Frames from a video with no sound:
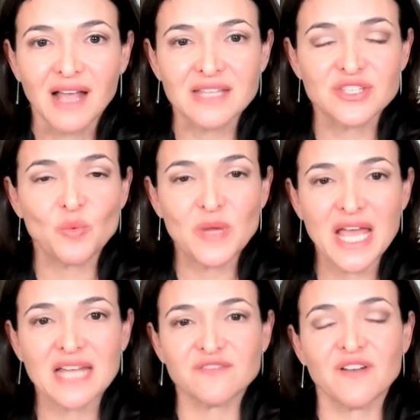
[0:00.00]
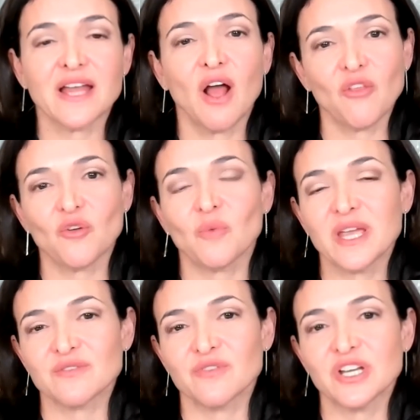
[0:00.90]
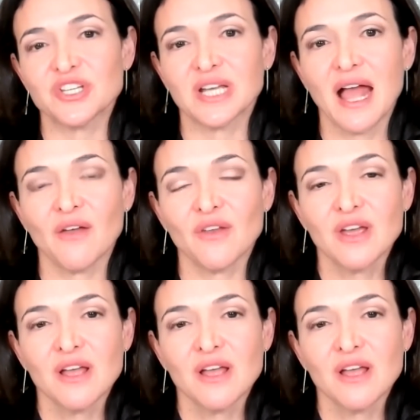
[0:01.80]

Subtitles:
And so we had to find other ways of reaching out.